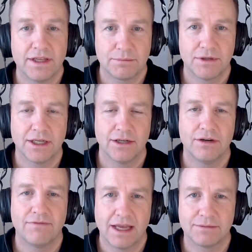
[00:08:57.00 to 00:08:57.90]
this particular
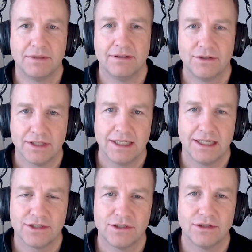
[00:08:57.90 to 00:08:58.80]
investment, there's an
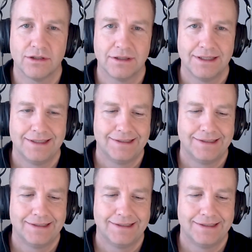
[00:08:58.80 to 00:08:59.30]
additional